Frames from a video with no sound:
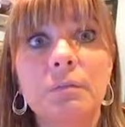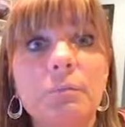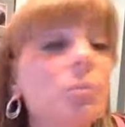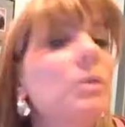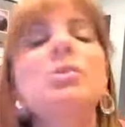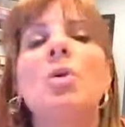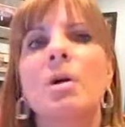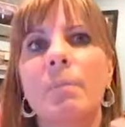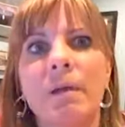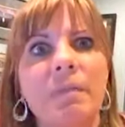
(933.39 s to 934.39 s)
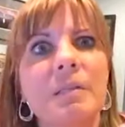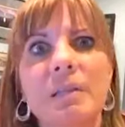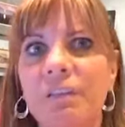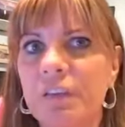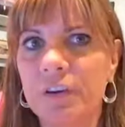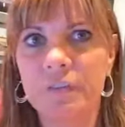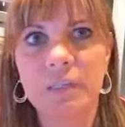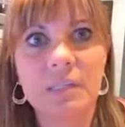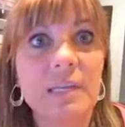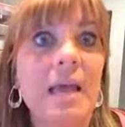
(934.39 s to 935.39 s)
We'll talk about things like fear of
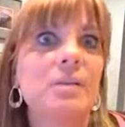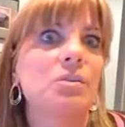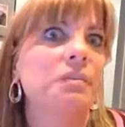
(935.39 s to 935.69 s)
success or